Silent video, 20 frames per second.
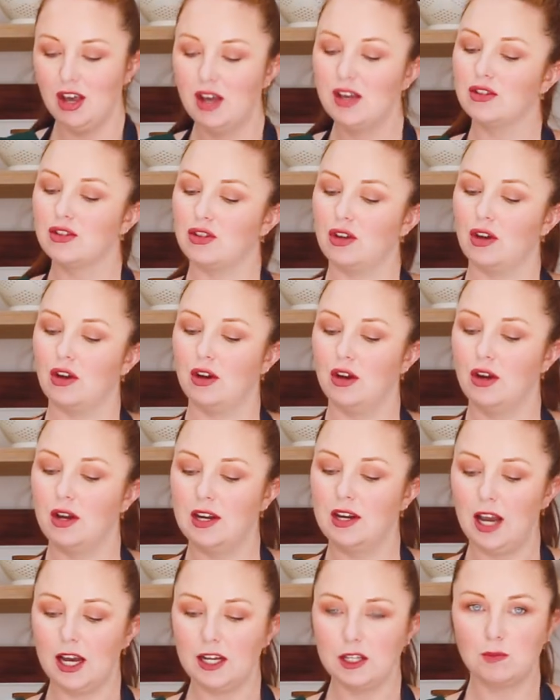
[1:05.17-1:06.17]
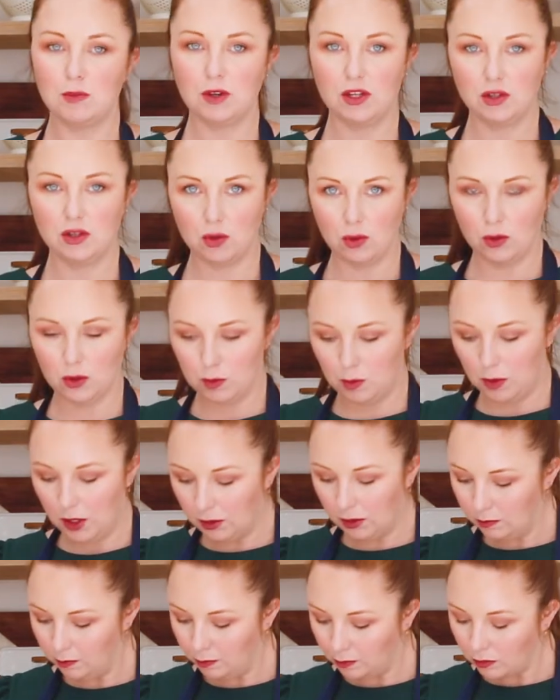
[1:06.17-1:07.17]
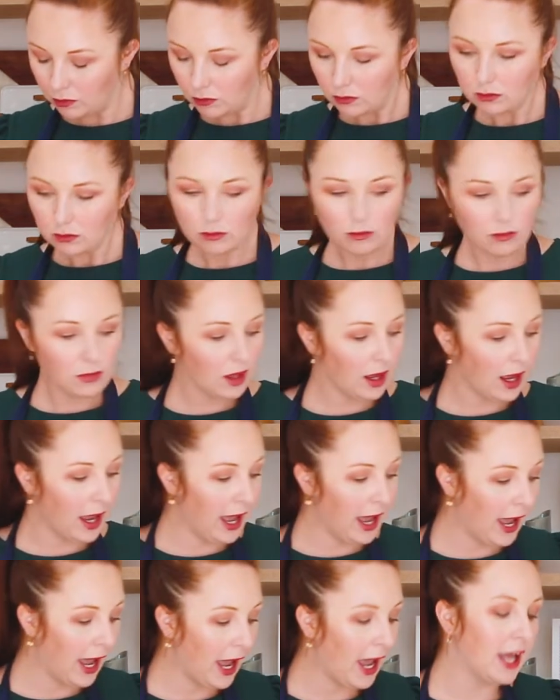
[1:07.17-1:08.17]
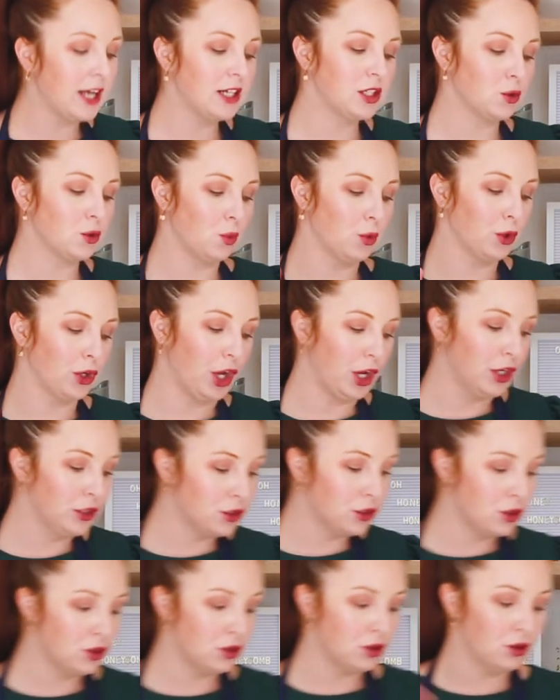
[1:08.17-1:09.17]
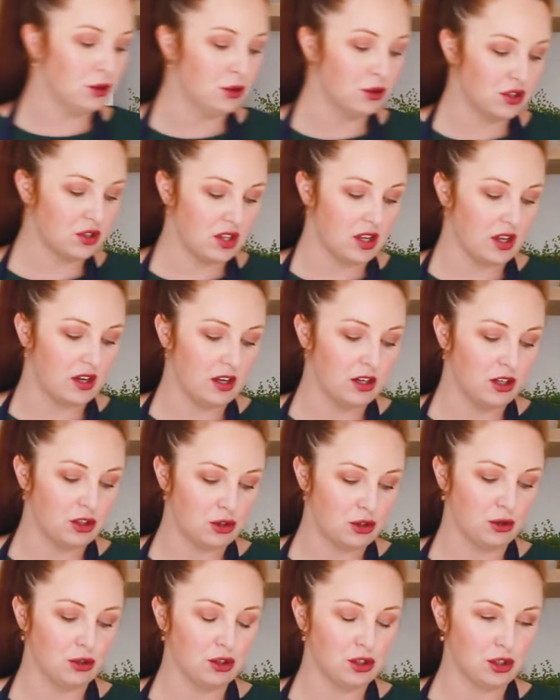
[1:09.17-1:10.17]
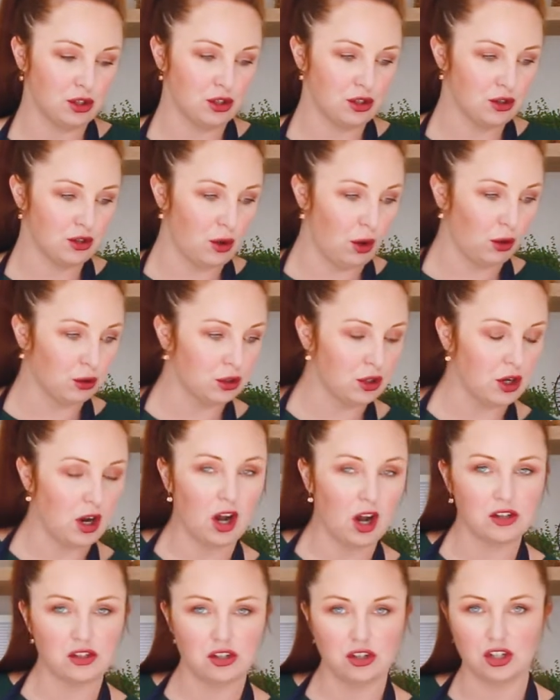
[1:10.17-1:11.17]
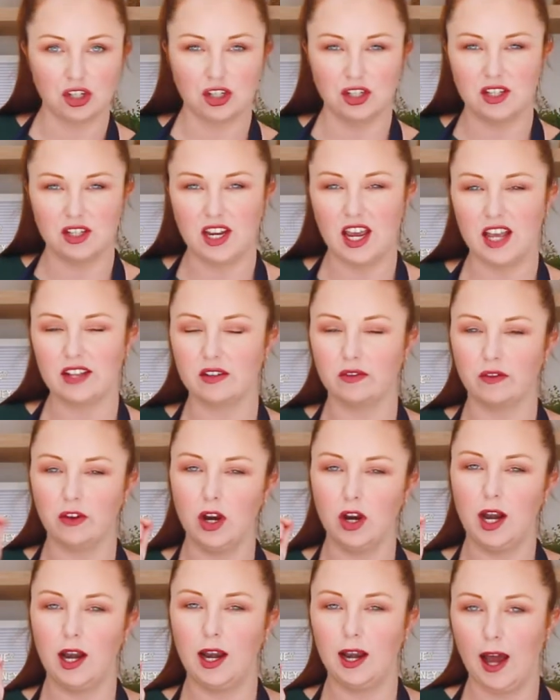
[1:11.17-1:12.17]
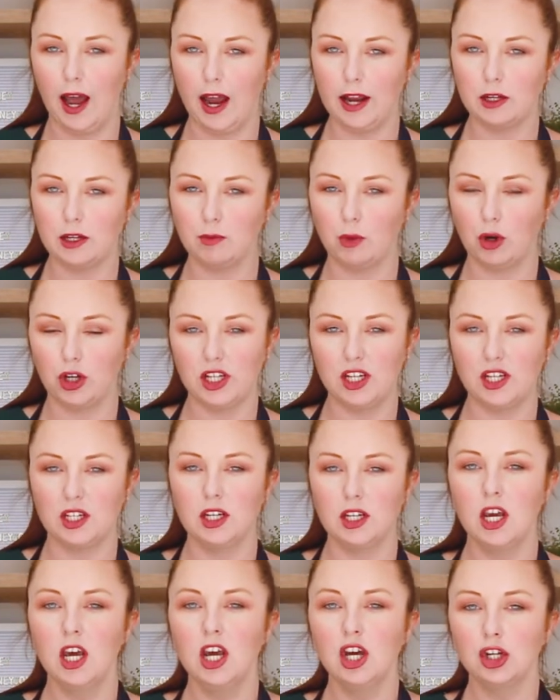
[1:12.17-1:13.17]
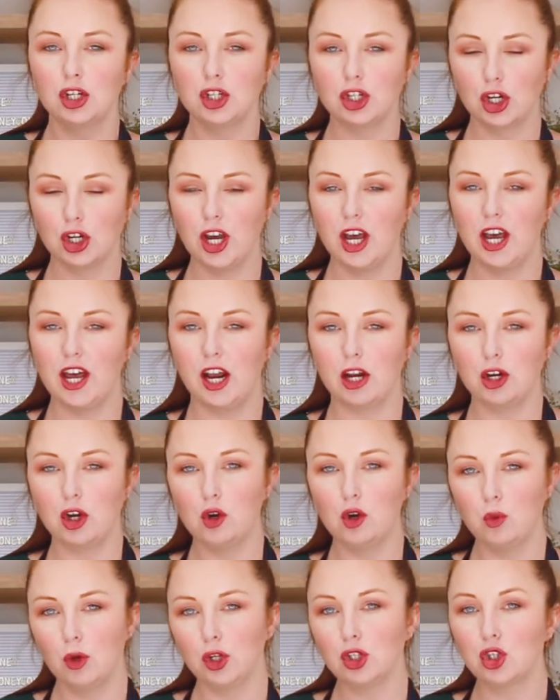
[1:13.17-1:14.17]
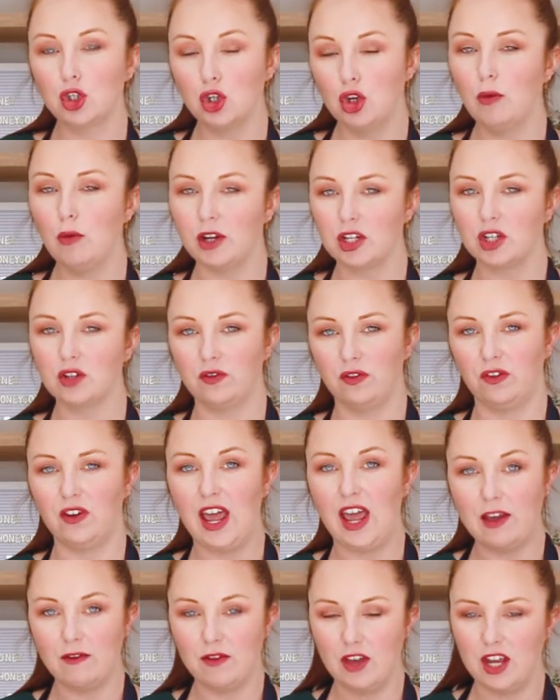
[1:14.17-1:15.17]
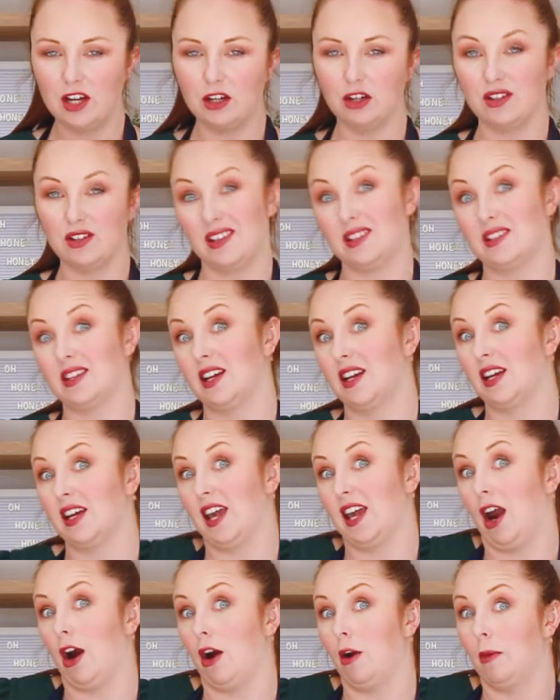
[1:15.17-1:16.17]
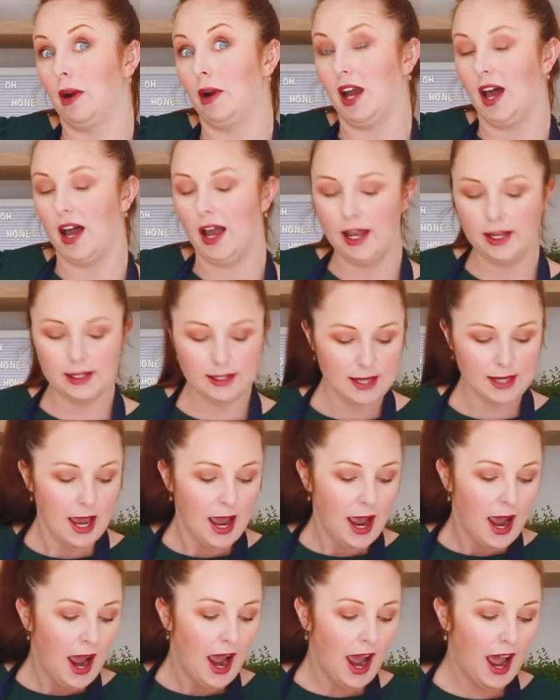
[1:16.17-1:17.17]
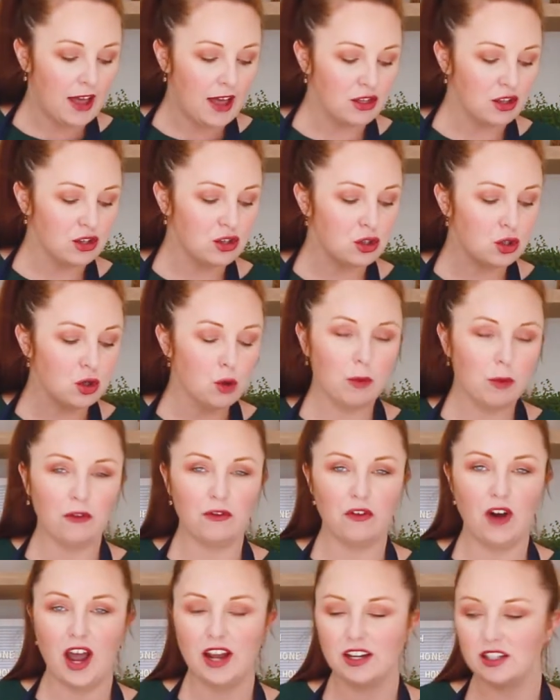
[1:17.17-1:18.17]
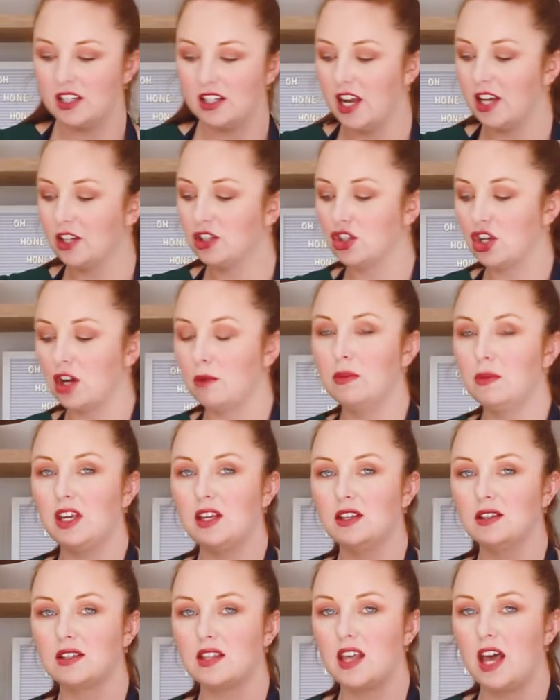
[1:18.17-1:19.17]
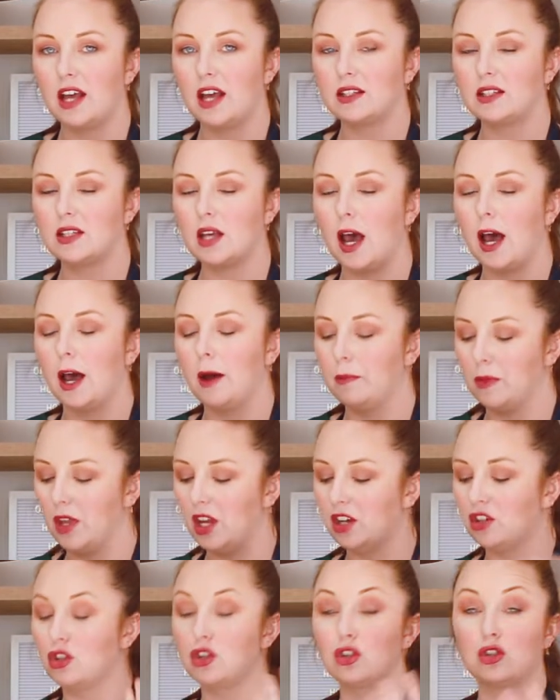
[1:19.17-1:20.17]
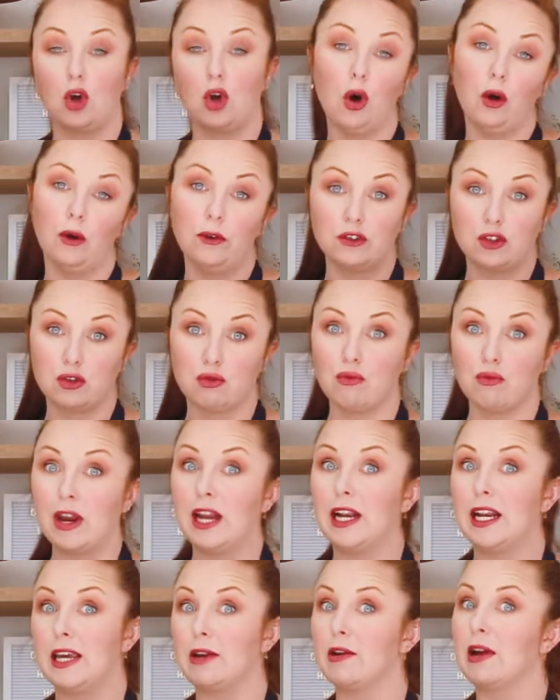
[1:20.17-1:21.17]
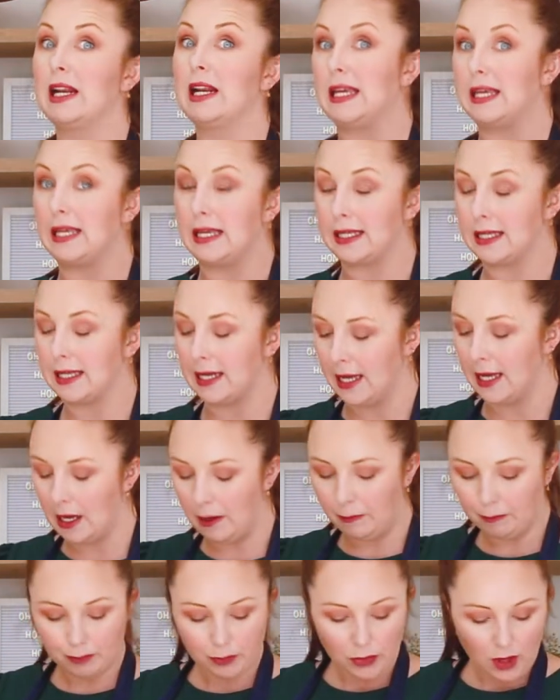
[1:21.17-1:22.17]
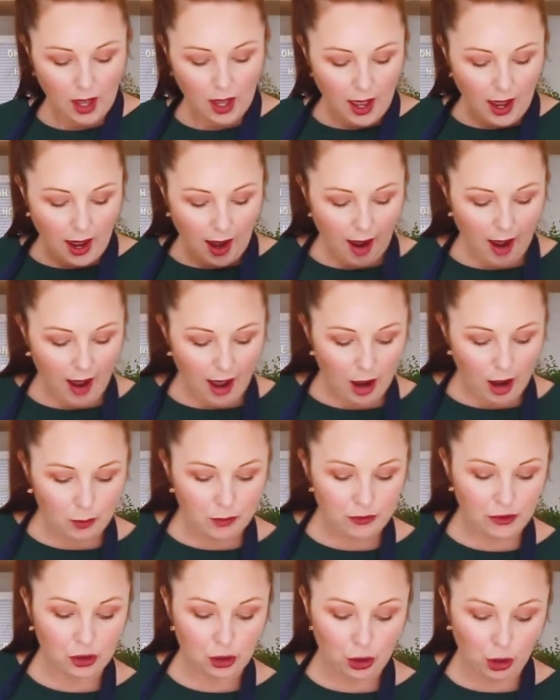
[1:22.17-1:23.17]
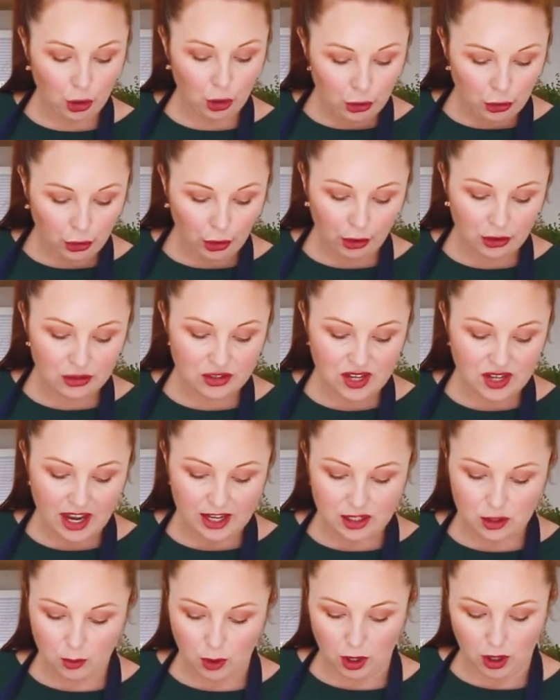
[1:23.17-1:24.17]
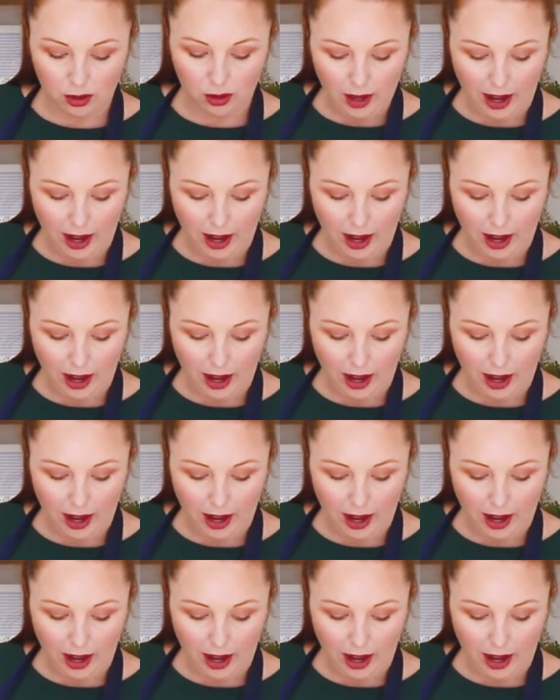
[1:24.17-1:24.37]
So nice big saucepan, and we're going to use the Natura Sugars Golden Caster Sugar today. It's a very light bodied sugar and I don't want too much flavor in because it's going to caramelize, and the super fine texture means that it dissolves really easily. We've got glucose as well.